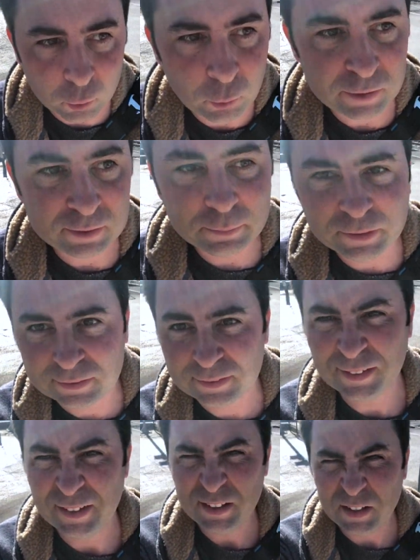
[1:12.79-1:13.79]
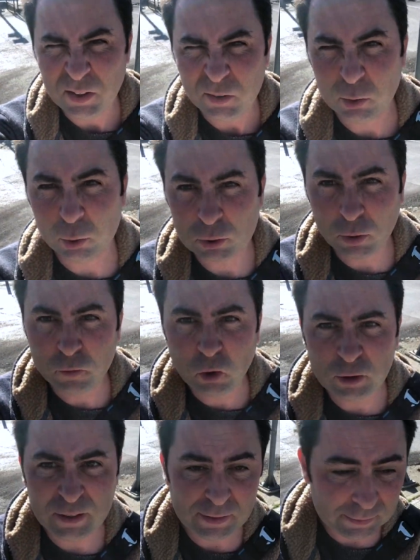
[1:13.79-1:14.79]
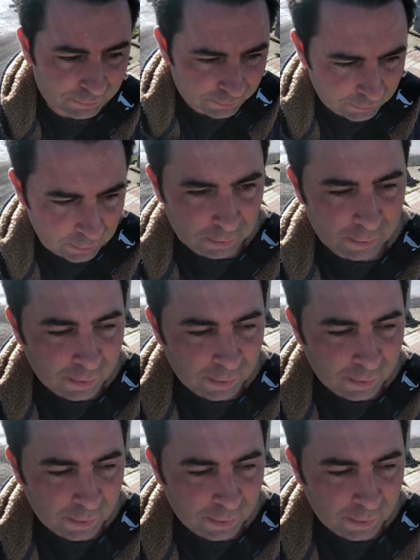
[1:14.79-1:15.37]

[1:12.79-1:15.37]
Christmas sort of cookies,